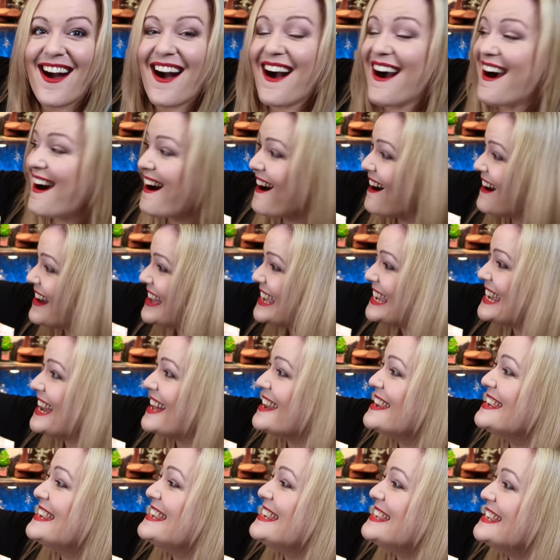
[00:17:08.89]
I
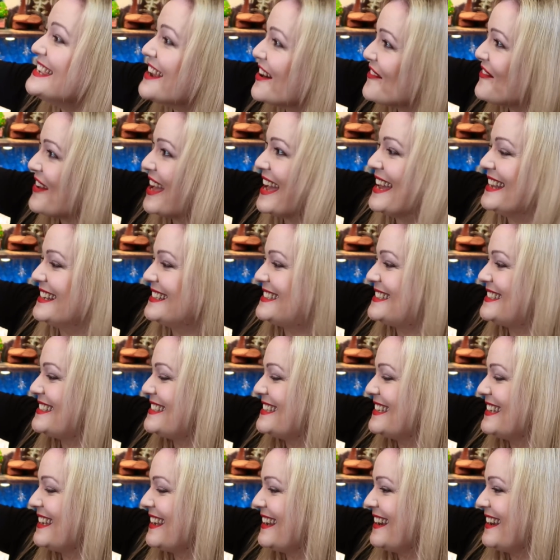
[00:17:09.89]
love it.